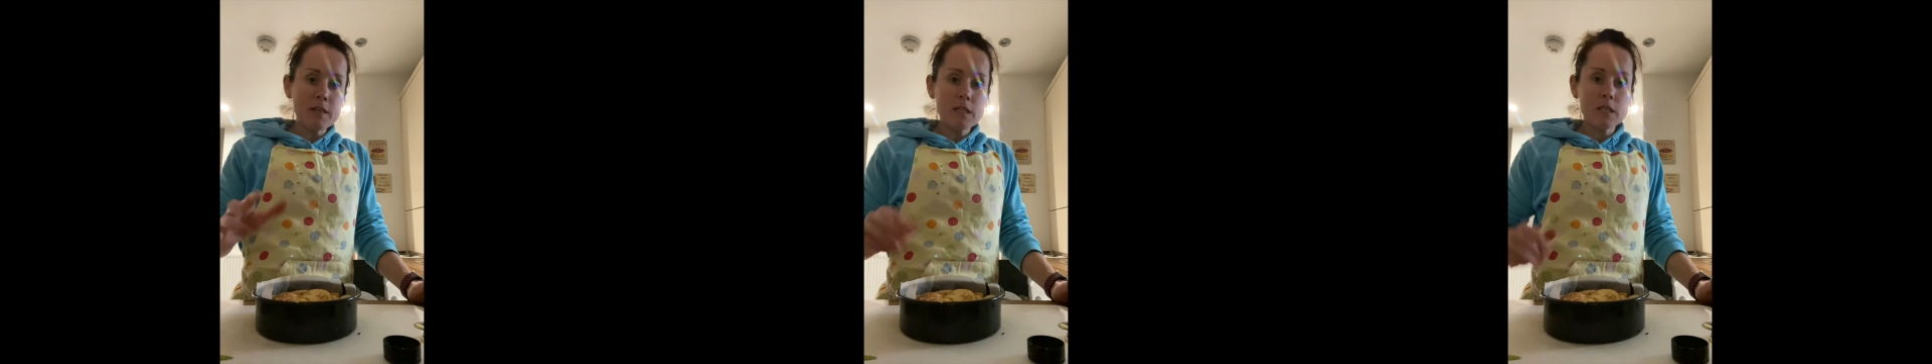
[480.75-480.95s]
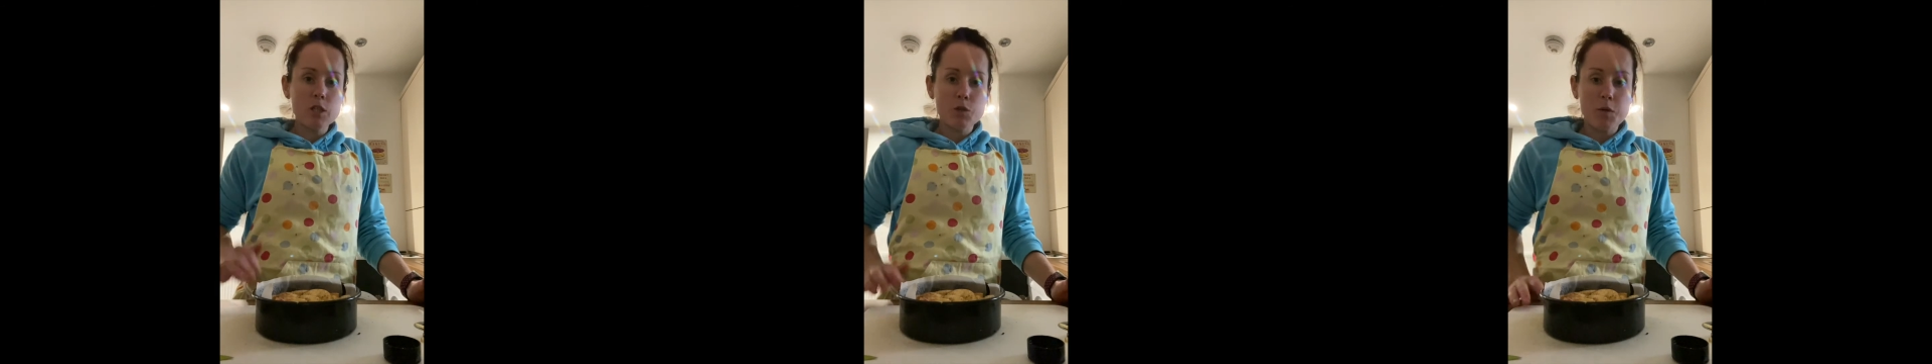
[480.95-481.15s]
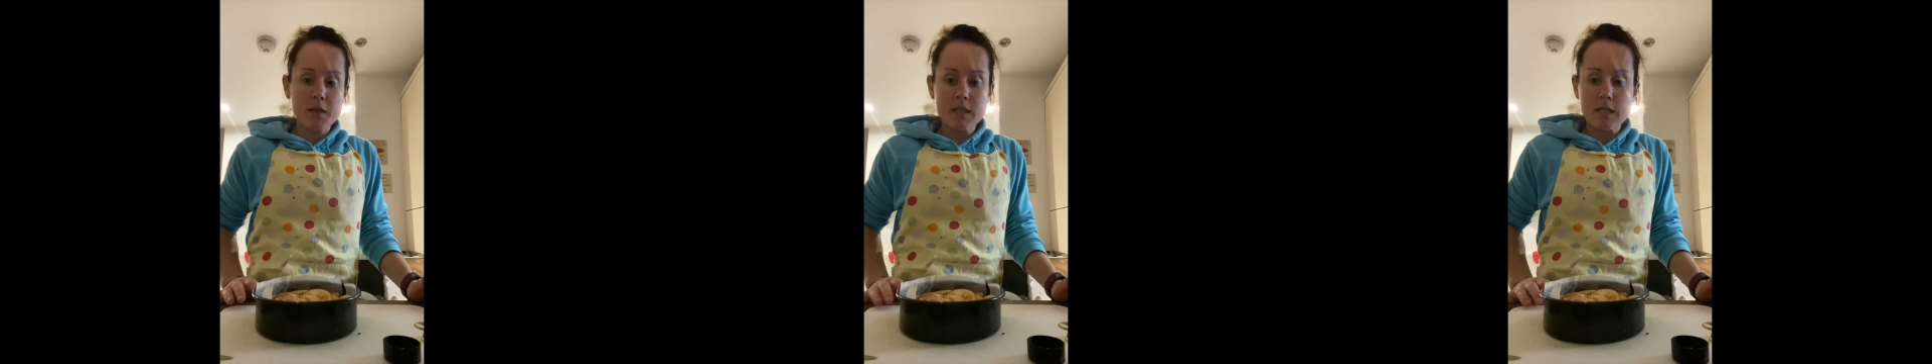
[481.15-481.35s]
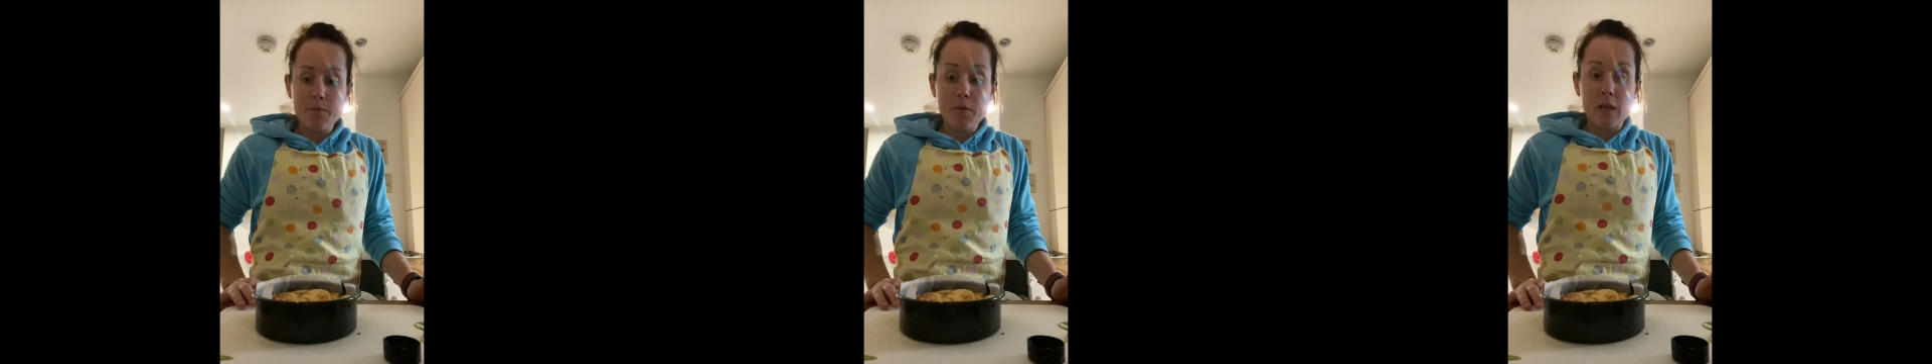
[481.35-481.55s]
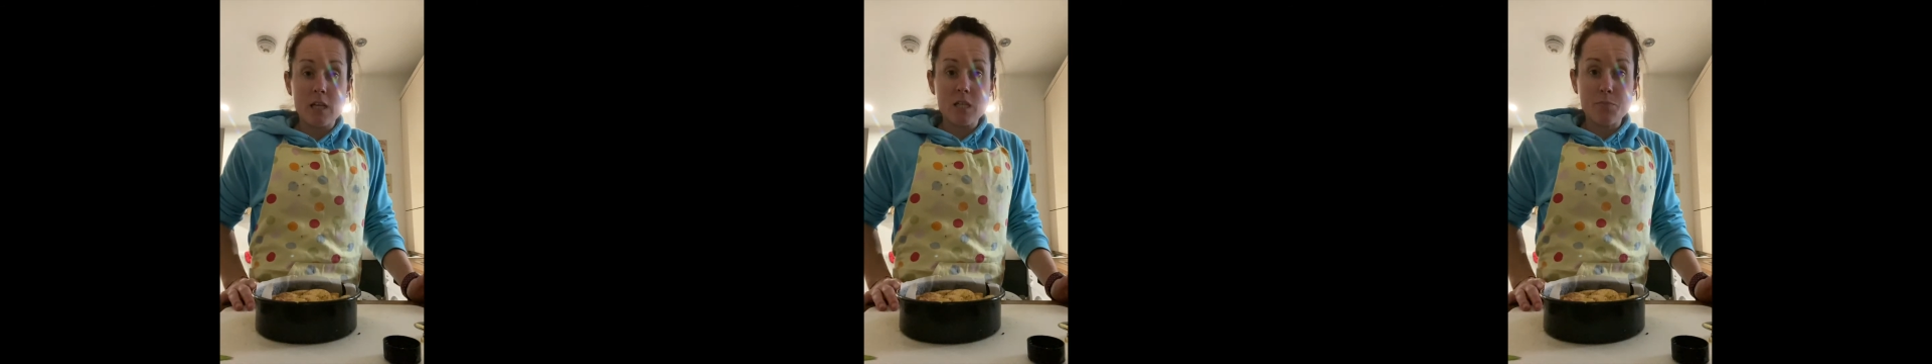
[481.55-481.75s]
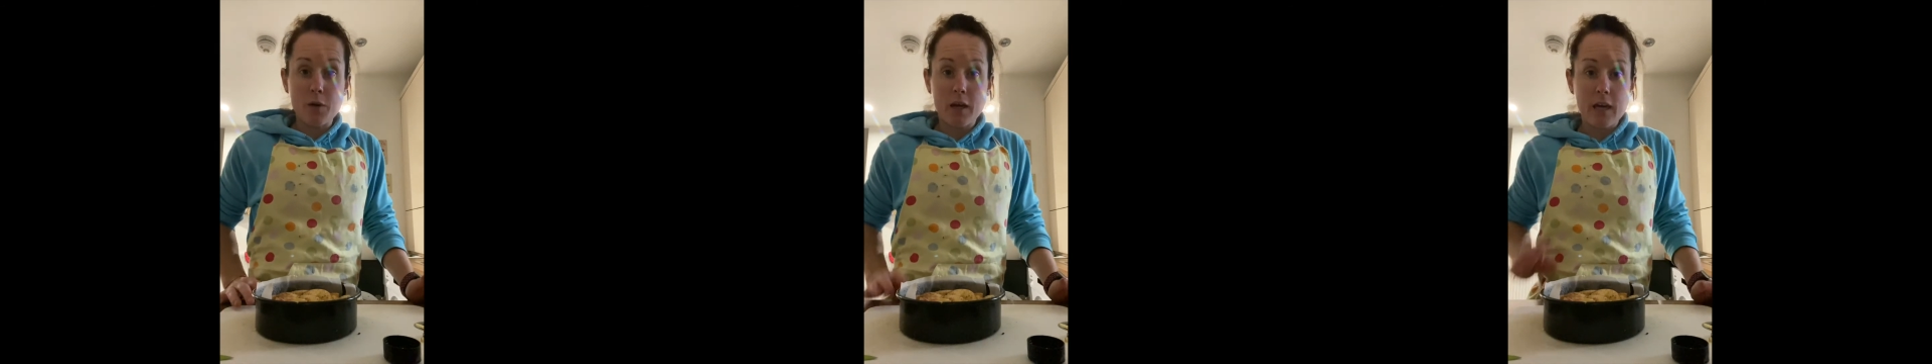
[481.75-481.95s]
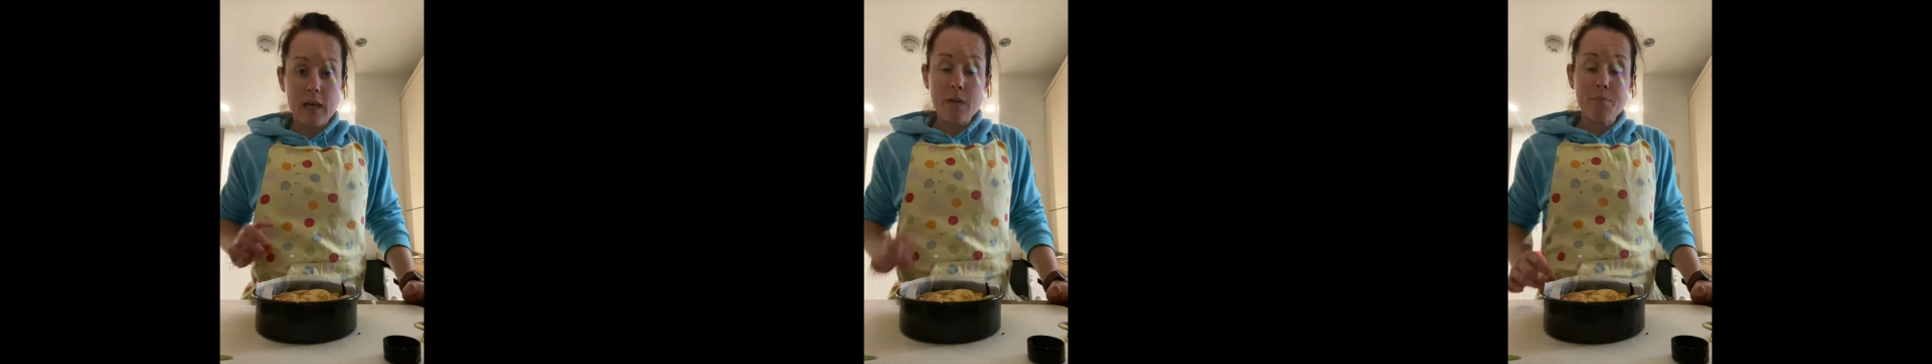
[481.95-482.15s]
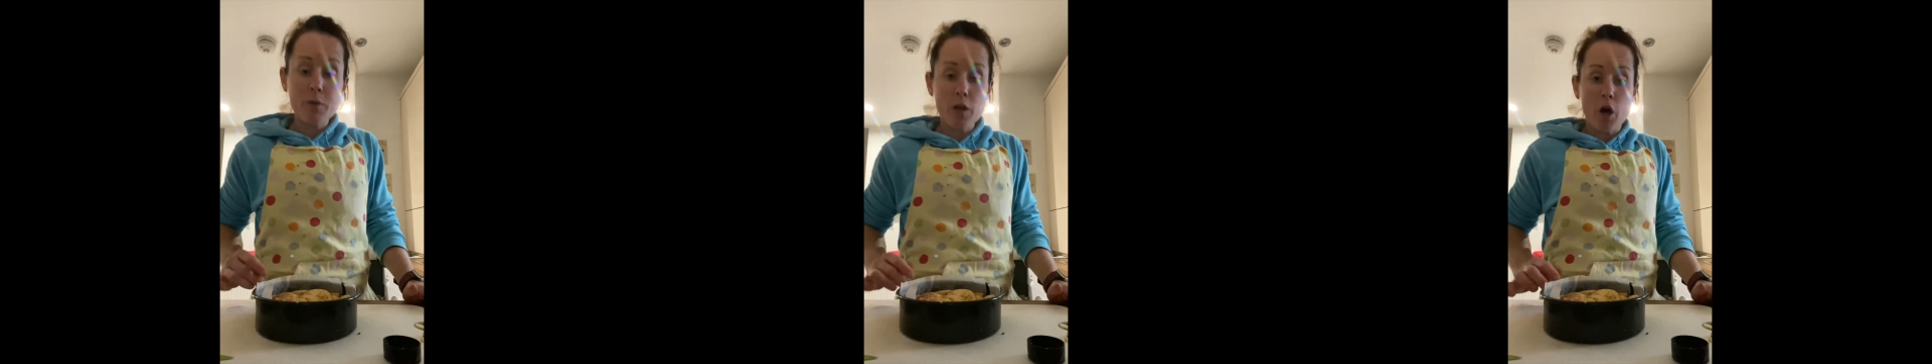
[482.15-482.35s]
to 20 minutes, but
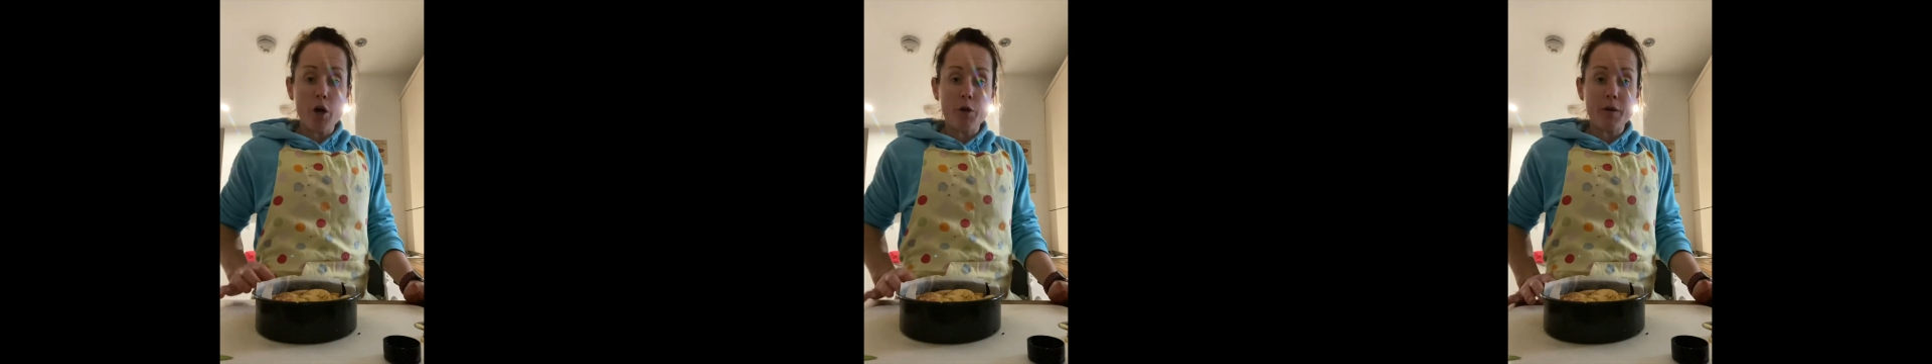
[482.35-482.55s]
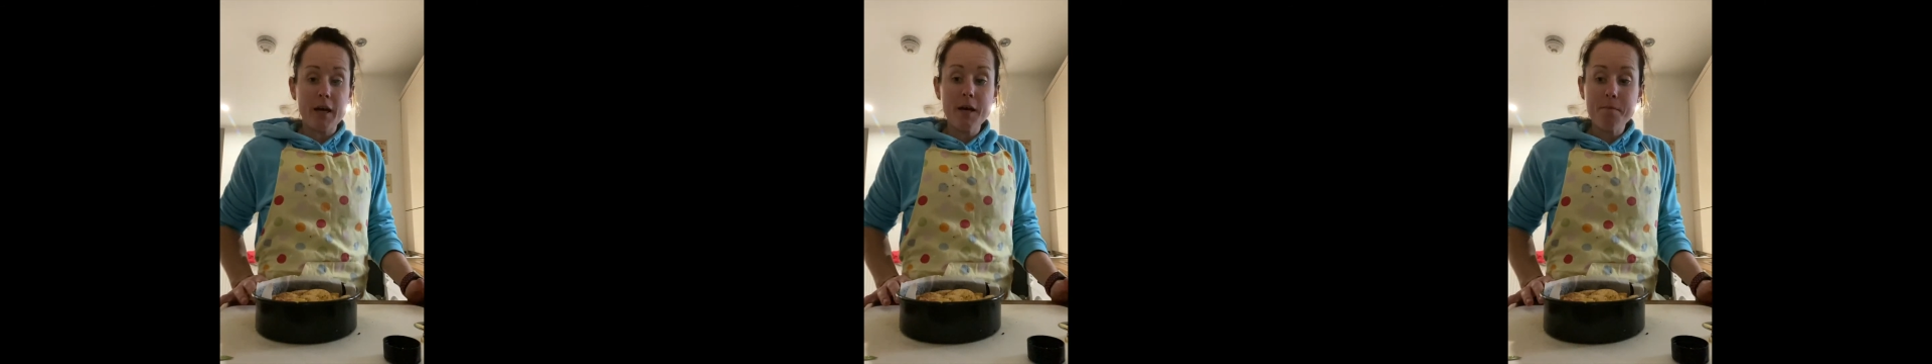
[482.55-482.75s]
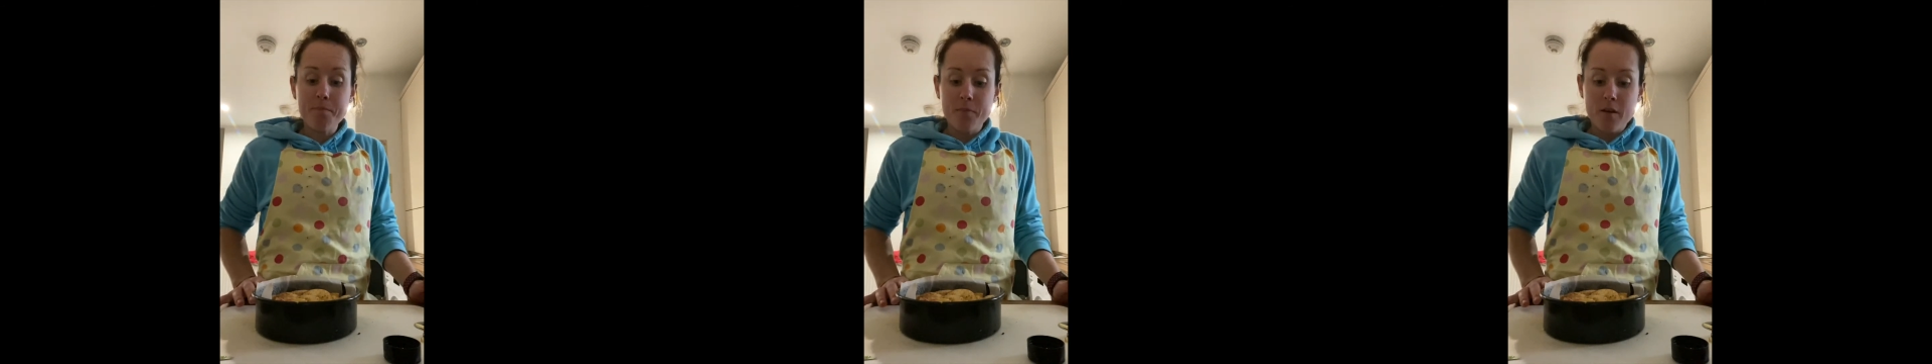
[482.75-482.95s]
keep an eye on it,